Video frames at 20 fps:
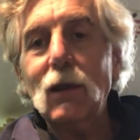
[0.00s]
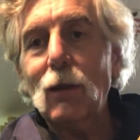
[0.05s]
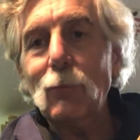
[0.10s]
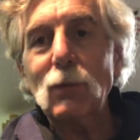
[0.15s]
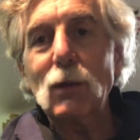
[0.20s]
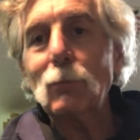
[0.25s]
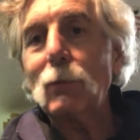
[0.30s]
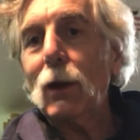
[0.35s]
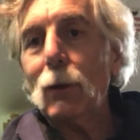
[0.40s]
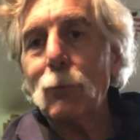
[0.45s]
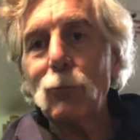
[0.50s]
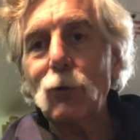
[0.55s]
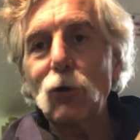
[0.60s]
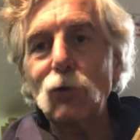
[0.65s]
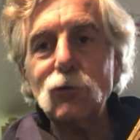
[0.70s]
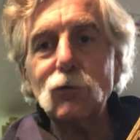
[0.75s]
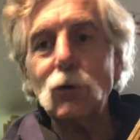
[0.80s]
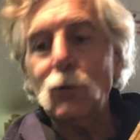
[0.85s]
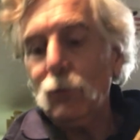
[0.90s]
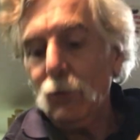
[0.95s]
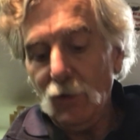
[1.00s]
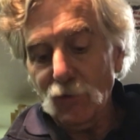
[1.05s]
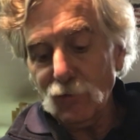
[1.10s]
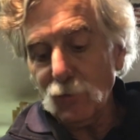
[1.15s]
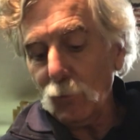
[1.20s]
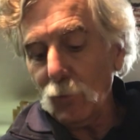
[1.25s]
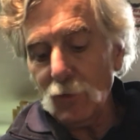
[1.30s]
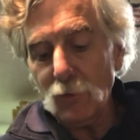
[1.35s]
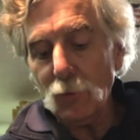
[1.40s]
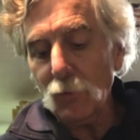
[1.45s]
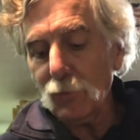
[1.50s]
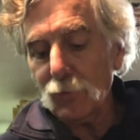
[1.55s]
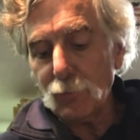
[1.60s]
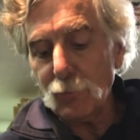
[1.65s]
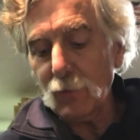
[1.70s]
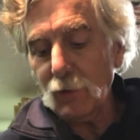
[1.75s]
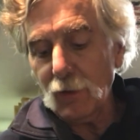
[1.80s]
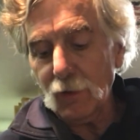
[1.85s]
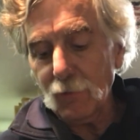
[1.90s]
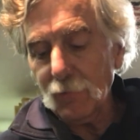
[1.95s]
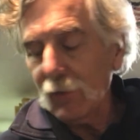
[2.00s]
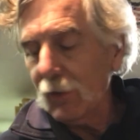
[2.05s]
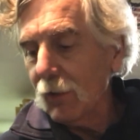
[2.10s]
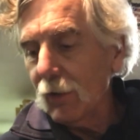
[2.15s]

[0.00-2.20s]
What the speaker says: I mean, my personal one's a 103,